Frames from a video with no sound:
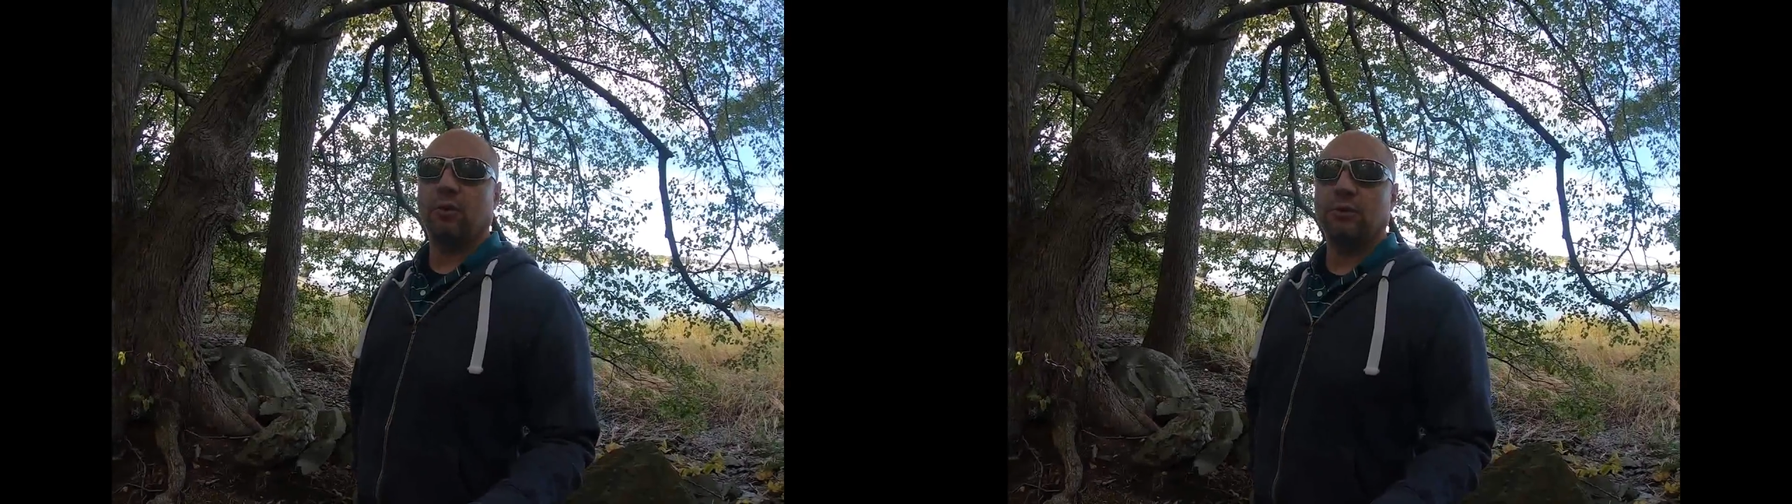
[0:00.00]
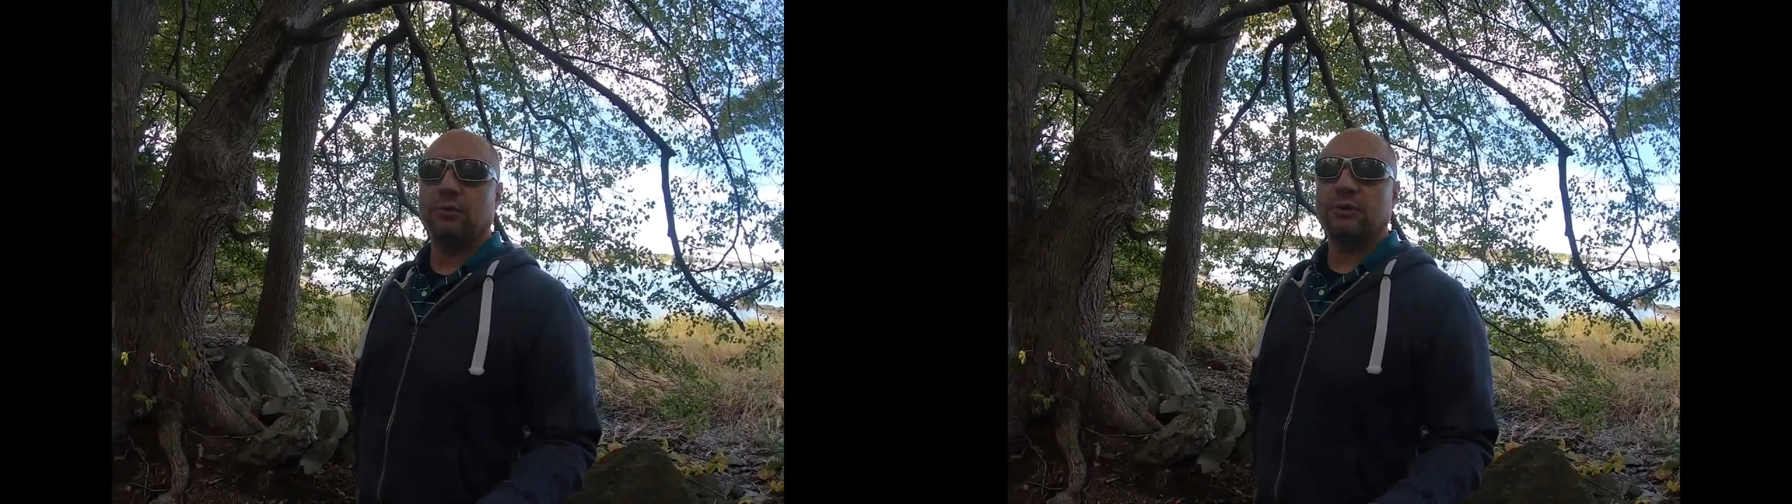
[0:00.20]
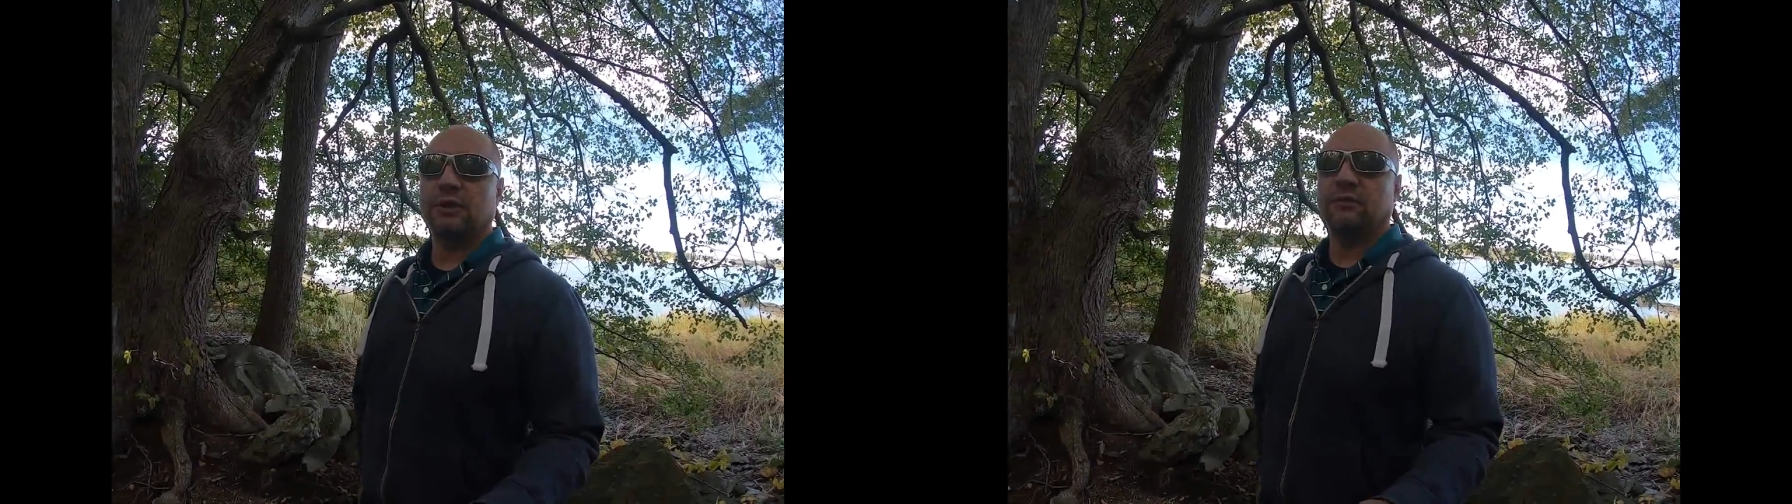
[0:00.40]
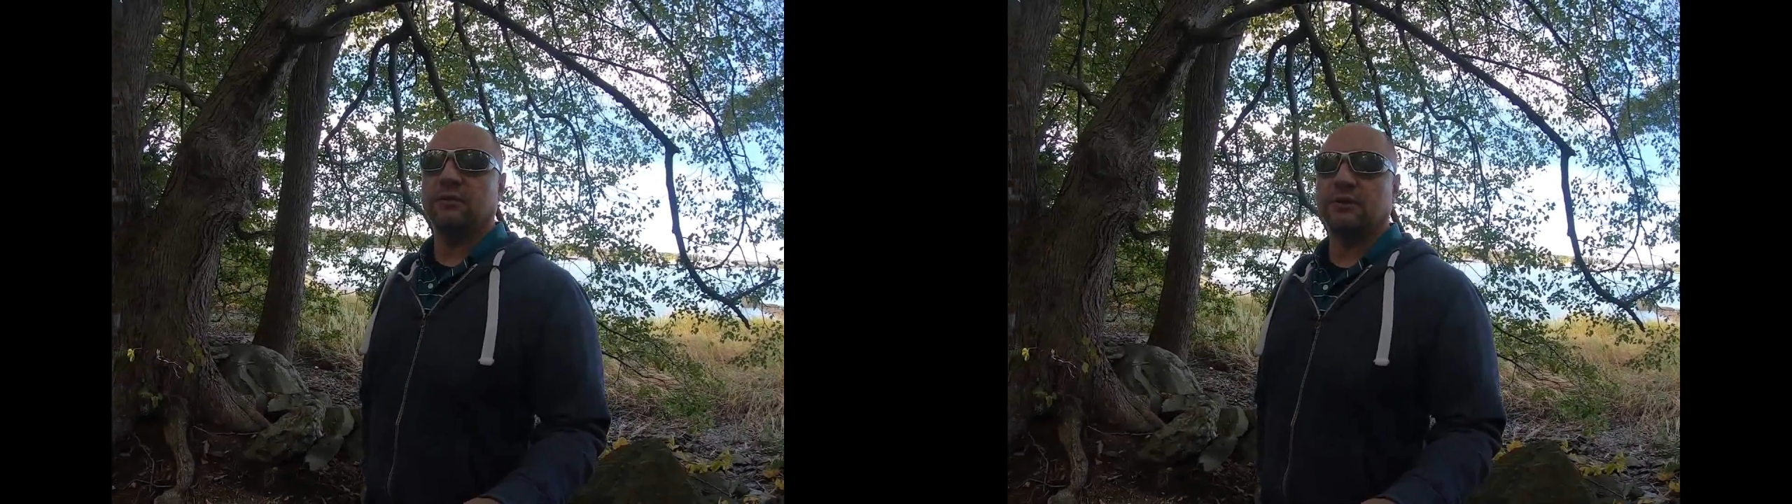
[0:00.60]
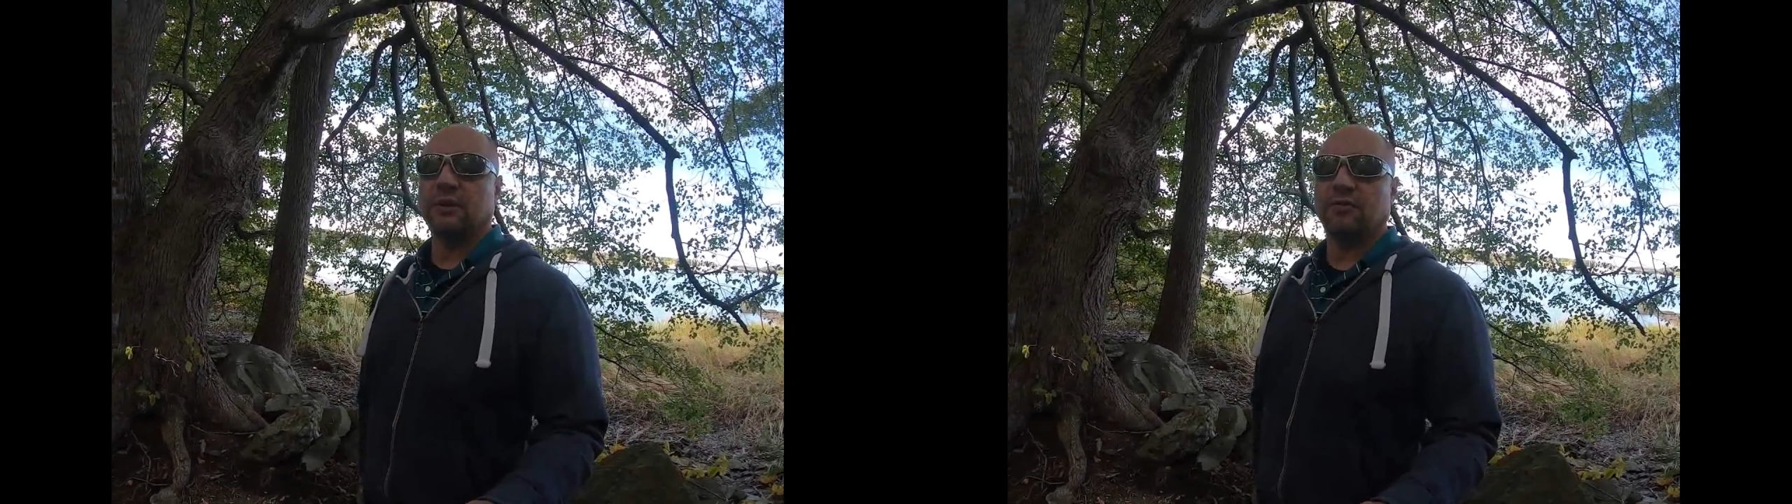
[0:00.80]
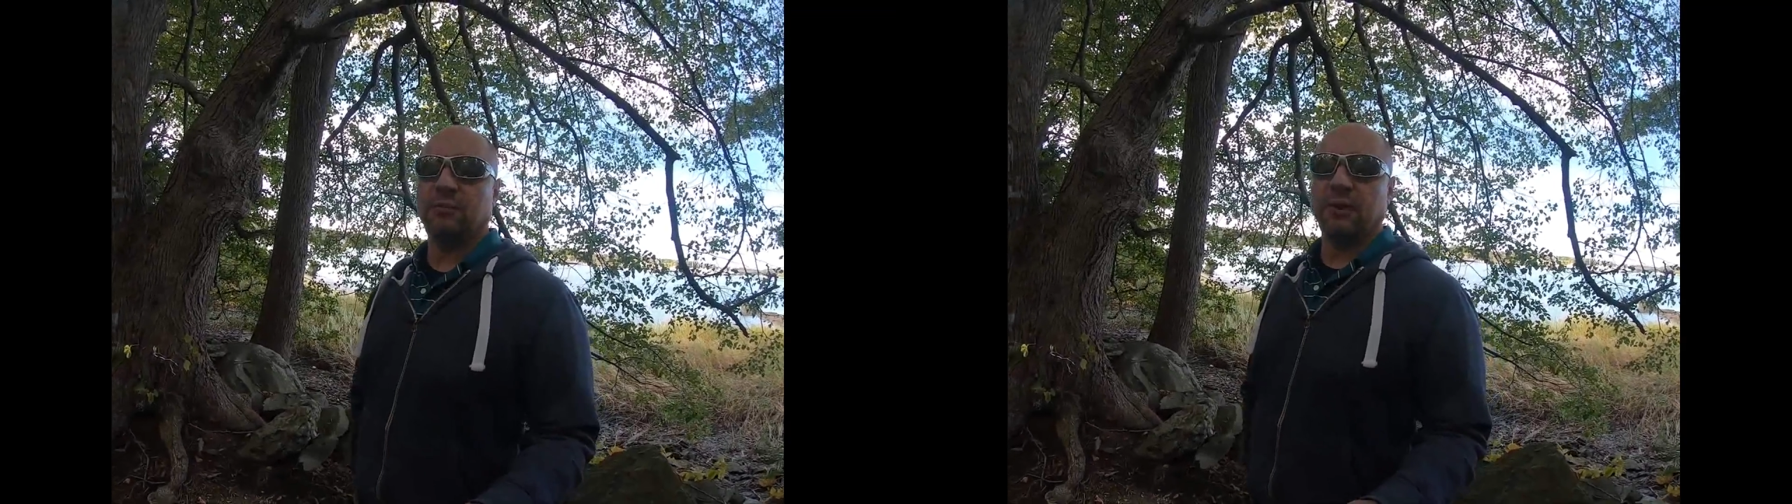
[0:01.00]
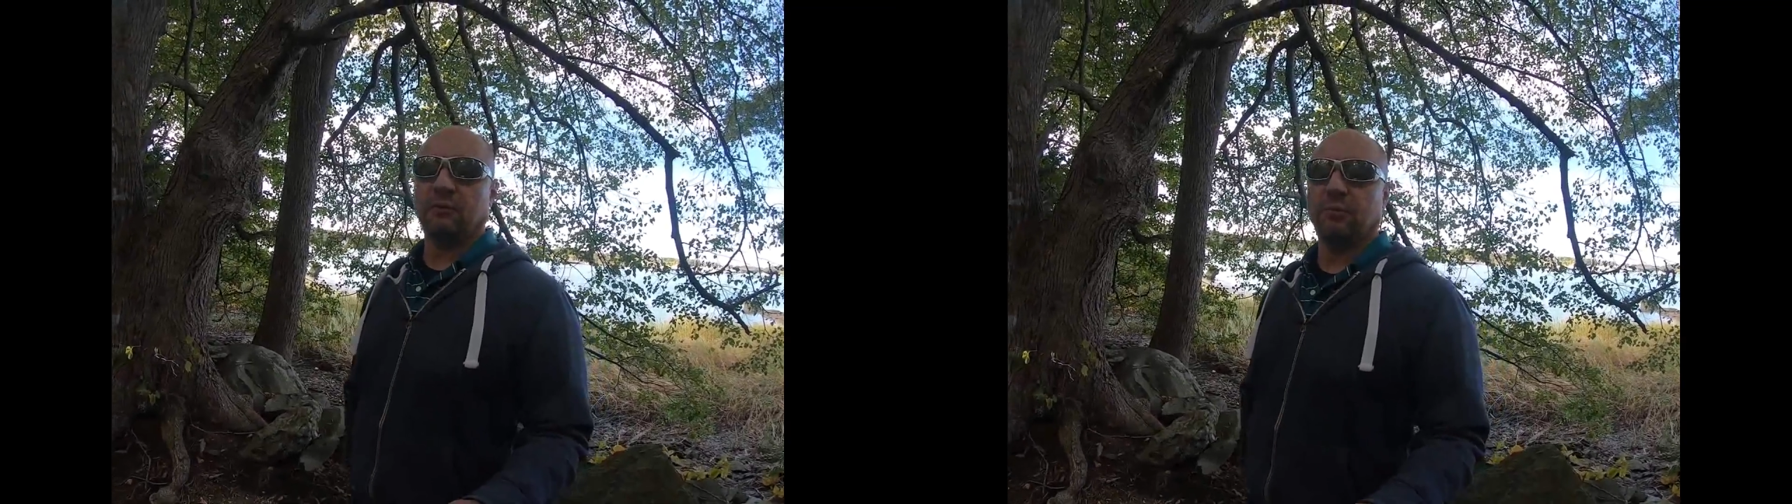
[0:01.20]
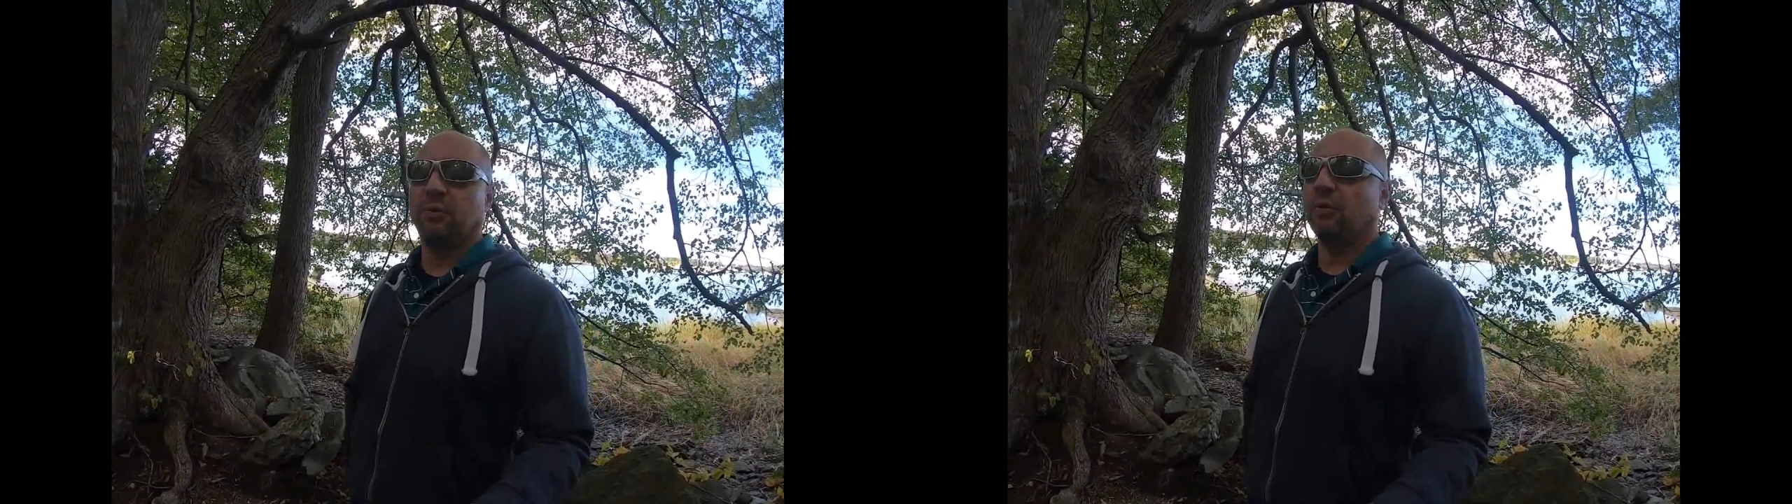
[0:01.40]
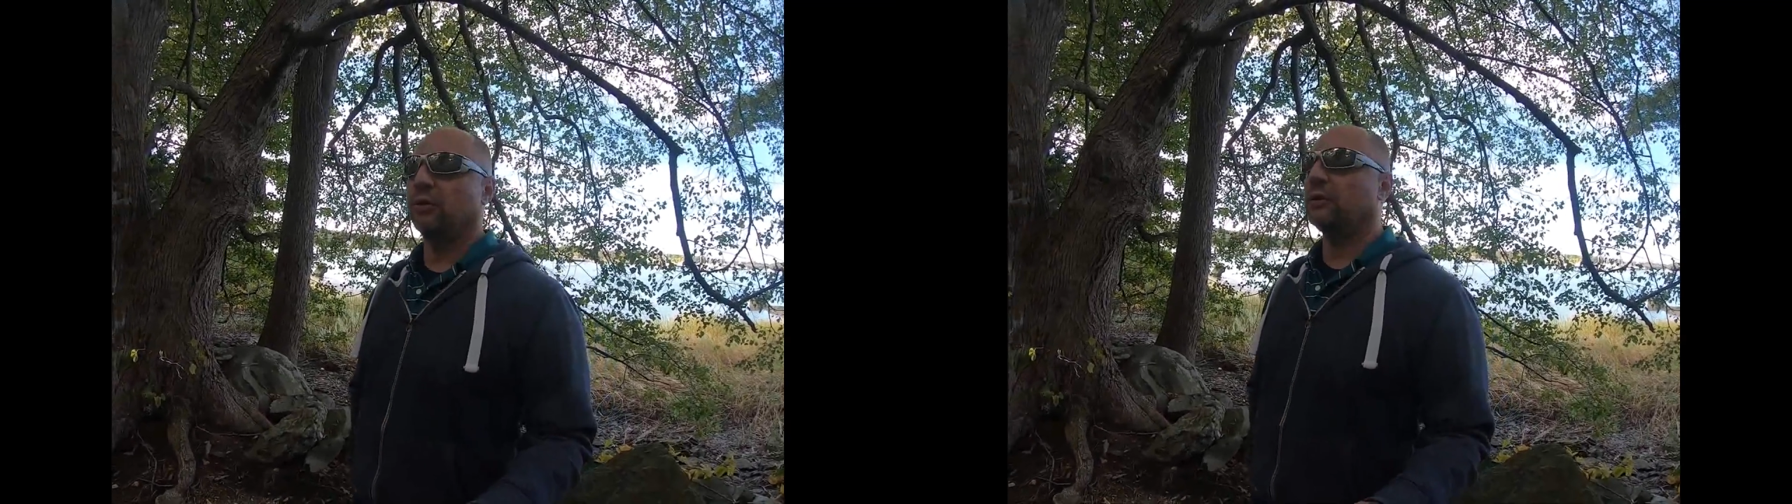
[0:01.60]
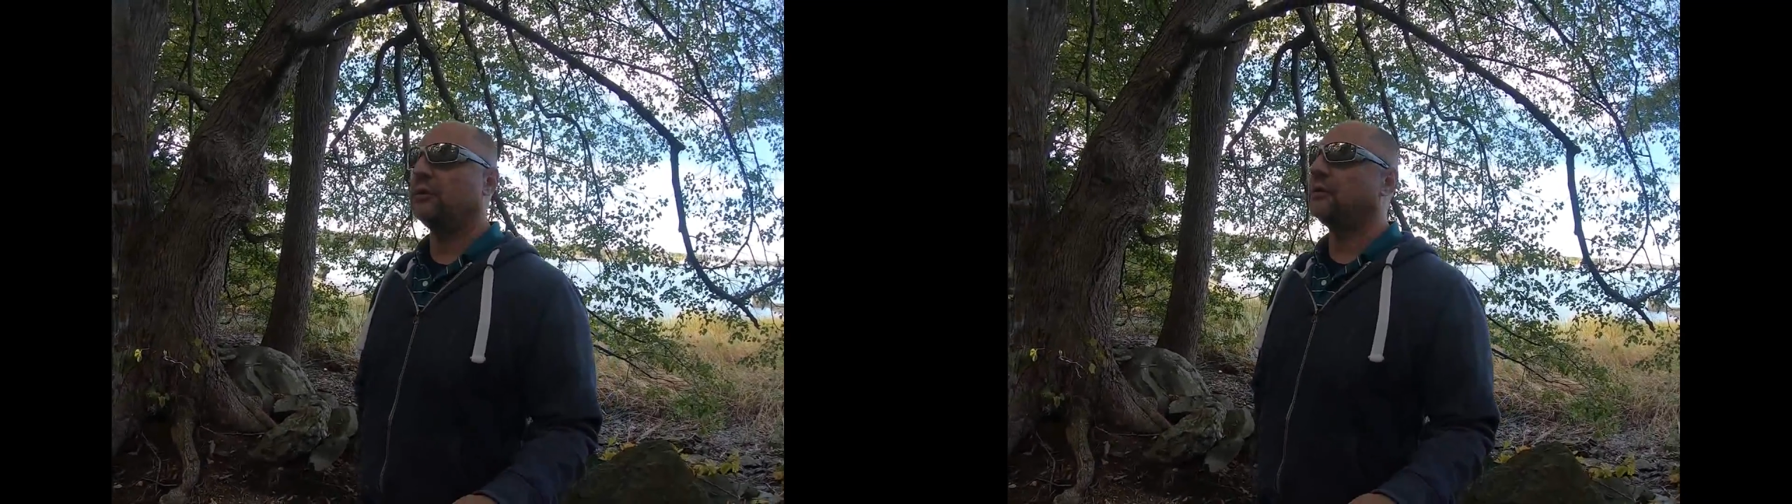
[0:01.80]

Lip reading: you see of this stuff being reported